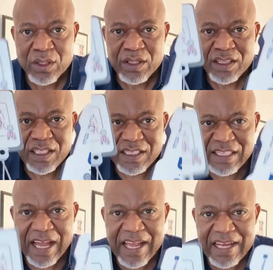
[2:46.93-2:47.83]
The
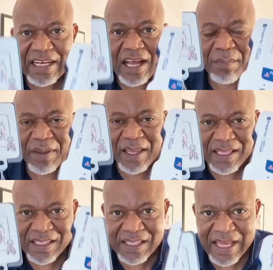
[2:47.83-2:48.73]
diagram
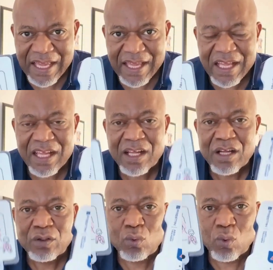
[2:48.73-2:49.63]
is there
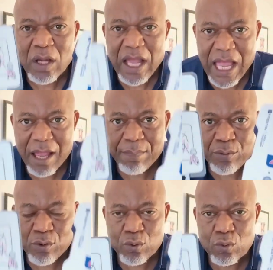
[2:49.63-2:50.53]
to help
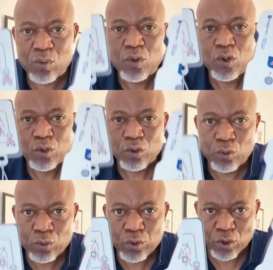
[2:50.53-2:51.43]
you
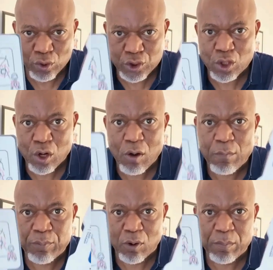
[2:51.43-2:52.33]
do your job
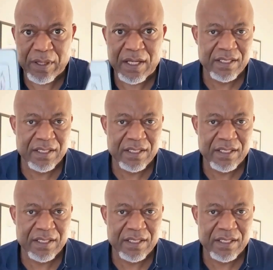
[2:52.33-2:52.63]
properly.